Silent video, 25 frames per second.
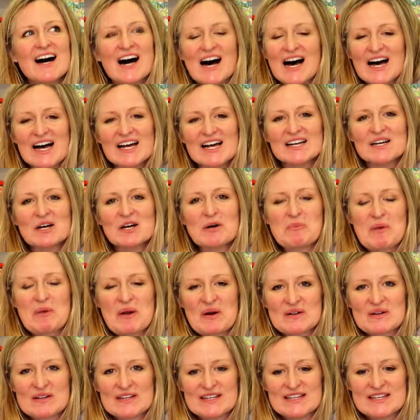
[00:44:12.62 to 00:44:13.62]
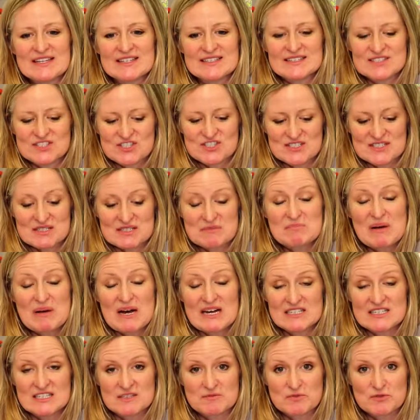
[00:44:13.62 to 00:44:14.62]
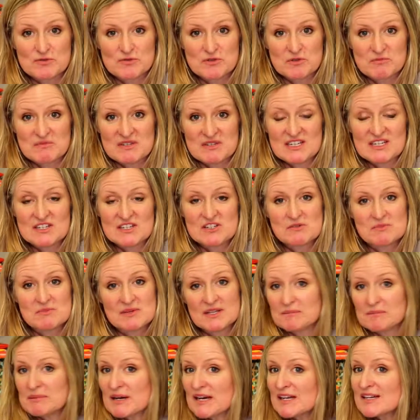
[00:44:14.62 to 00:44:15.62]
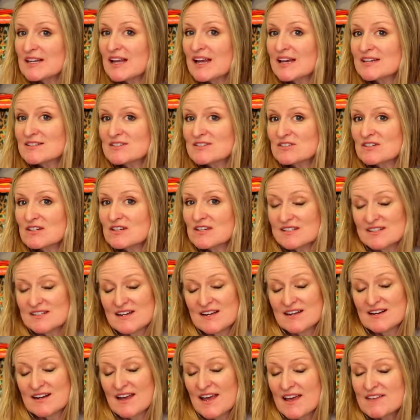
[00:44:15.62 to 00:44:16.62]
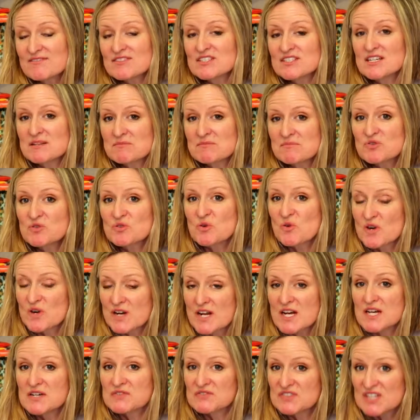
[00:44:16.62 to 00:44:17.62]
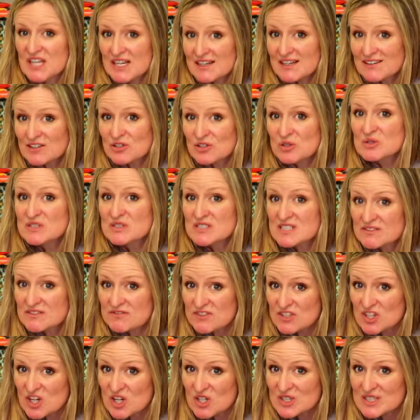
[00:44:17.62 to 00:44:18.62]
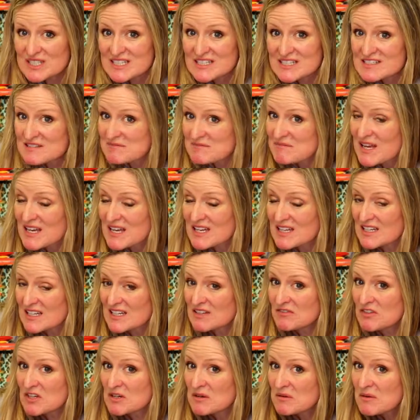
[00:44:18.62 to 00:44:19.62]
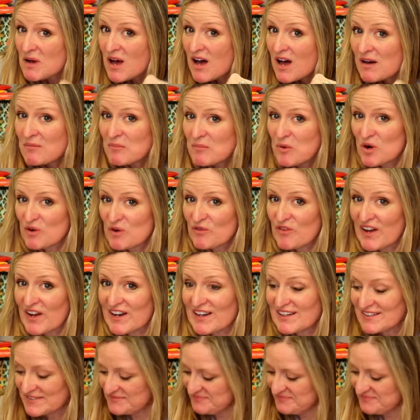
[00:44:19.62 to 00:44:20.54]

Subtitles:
Apparently it is just impossible for me to be a podcaster and not have some sort of technical difficulty to make it even more fun.